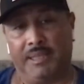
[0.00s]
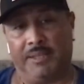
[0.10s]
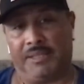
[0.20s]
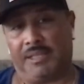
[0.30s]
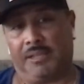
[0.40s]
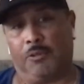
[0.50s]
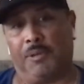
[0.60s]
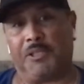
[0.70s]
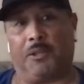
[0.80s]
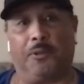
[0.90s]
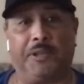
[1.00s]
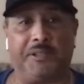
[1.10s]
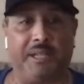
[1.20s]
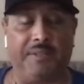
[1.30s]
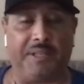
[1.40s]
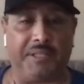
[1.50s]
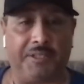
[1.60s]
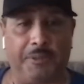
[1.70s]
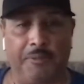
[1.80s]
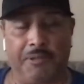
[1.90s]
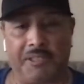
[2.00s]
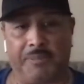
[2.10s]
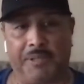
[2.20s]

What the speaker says: they sit a whole bunch of lawyers down to determine what's the